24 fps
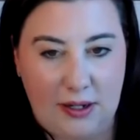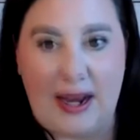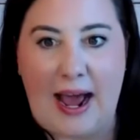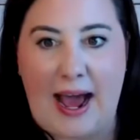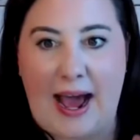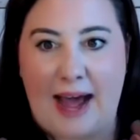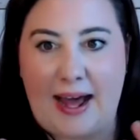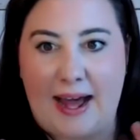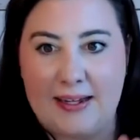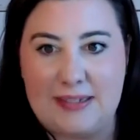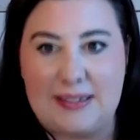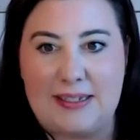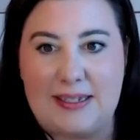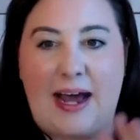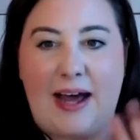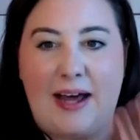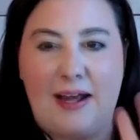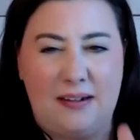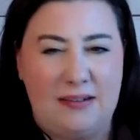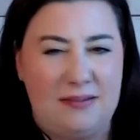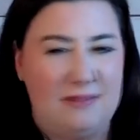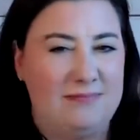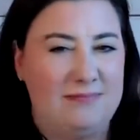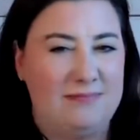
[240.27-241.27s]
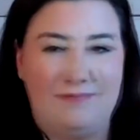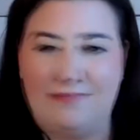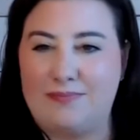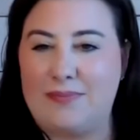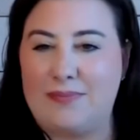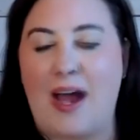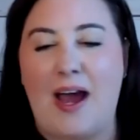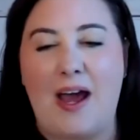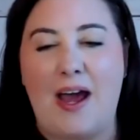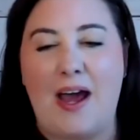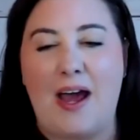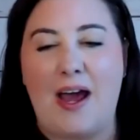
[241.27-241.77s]
it adds that
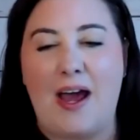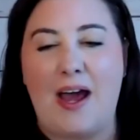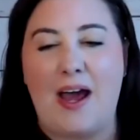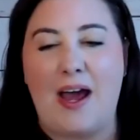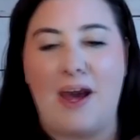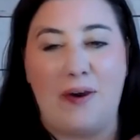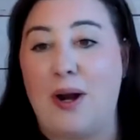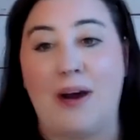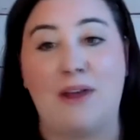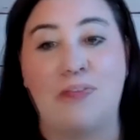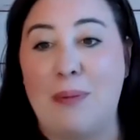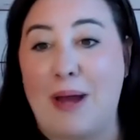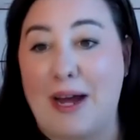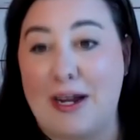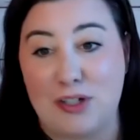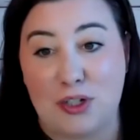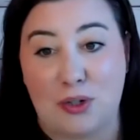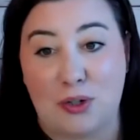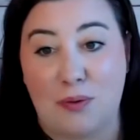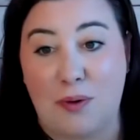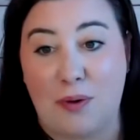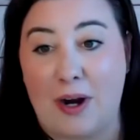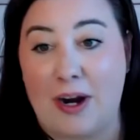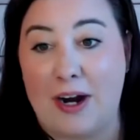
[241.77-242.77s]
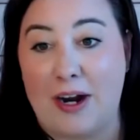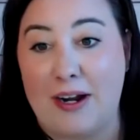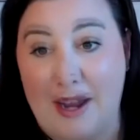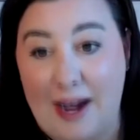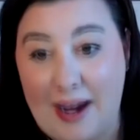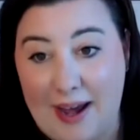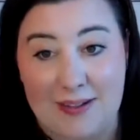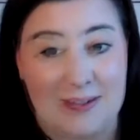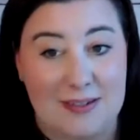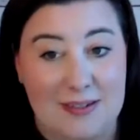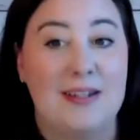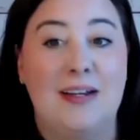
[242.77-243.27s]
i don't know whatever magic
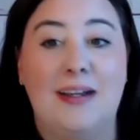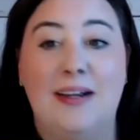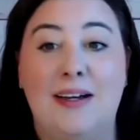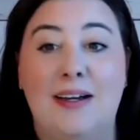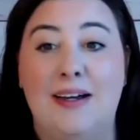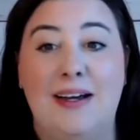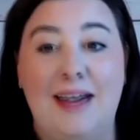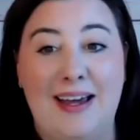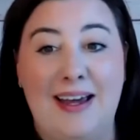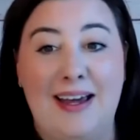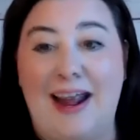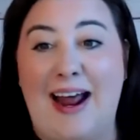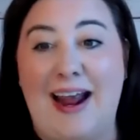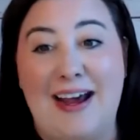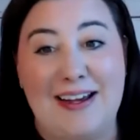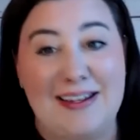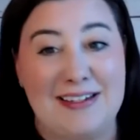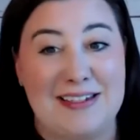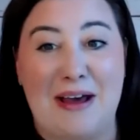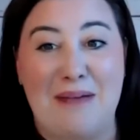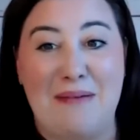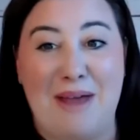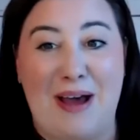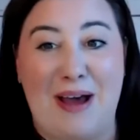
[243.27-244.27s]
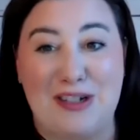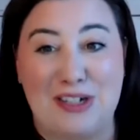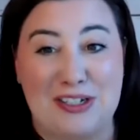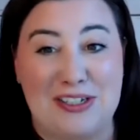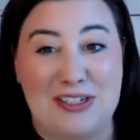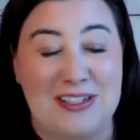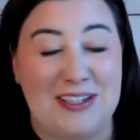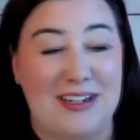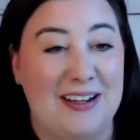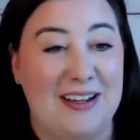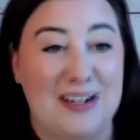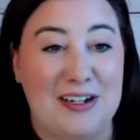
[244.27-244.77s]
writing has it has that
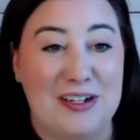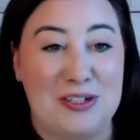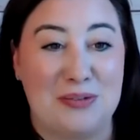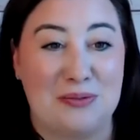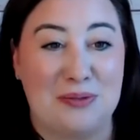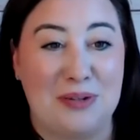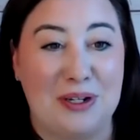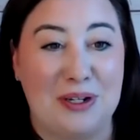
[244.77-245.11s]
magic still and